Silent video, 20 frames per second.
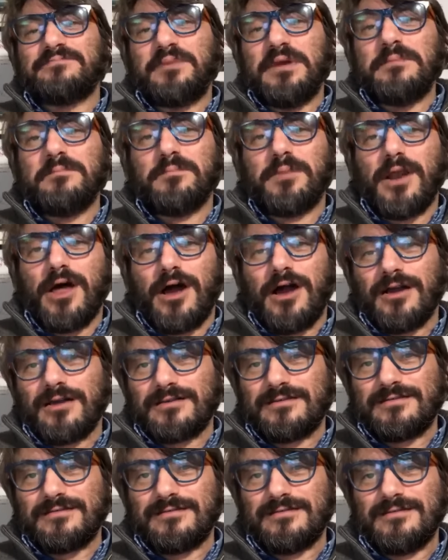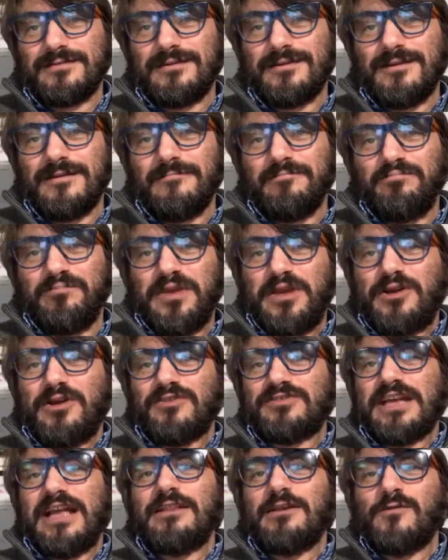being blocked
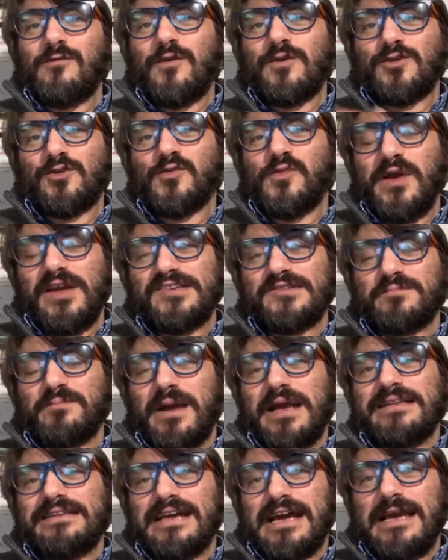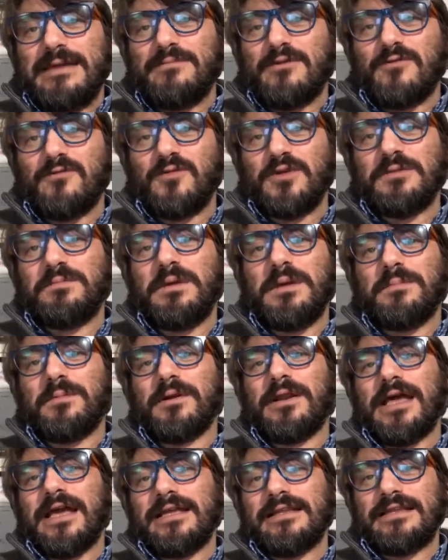because I don't want to waste my time with
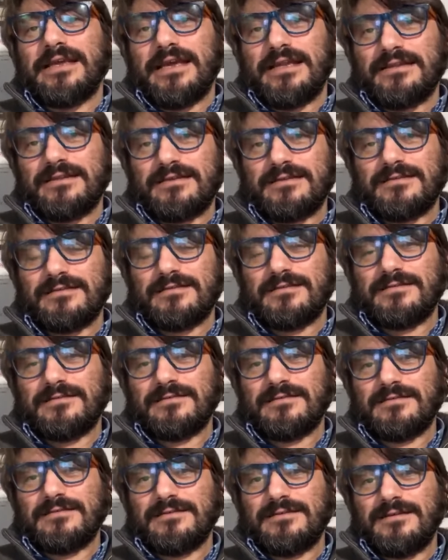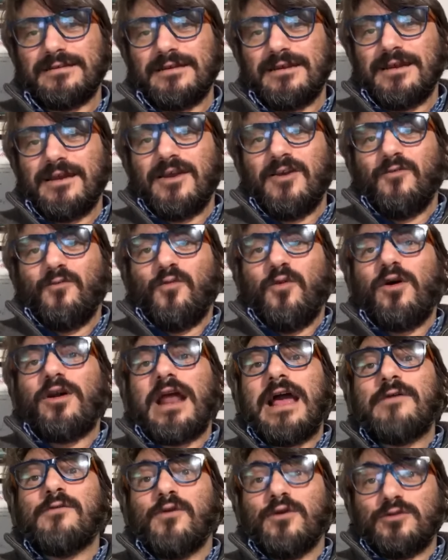people like that. What
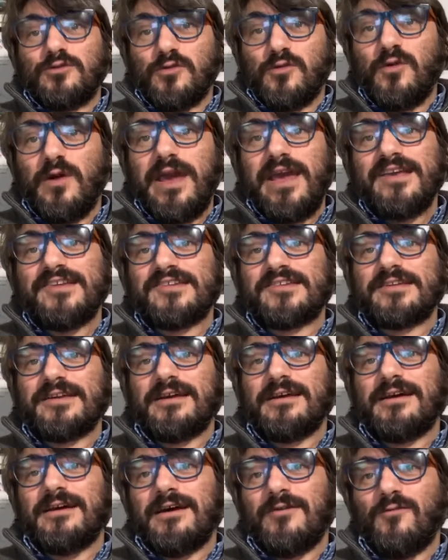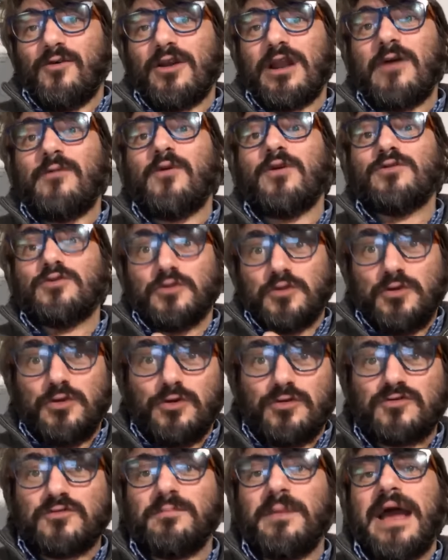I want to waste, what I want to
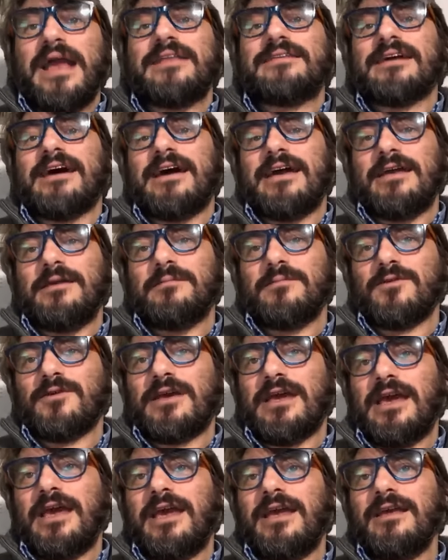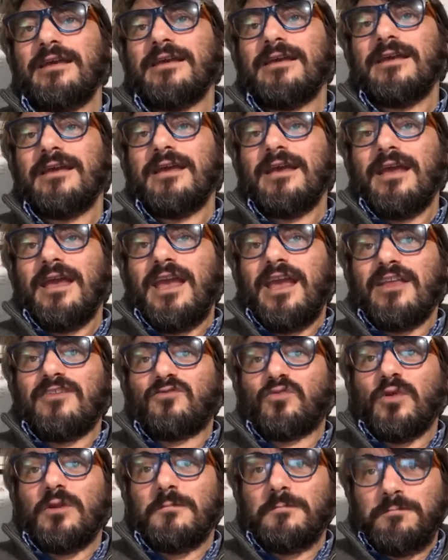use my time, okay,
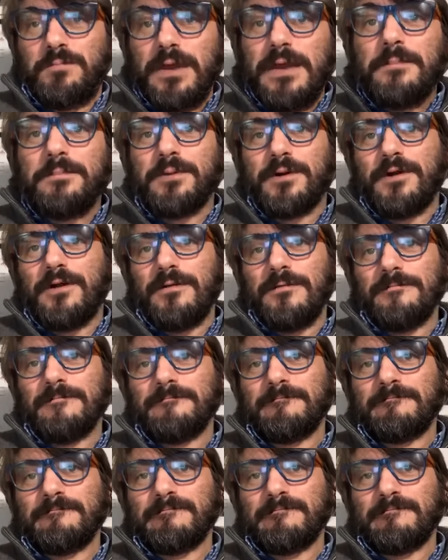it's with people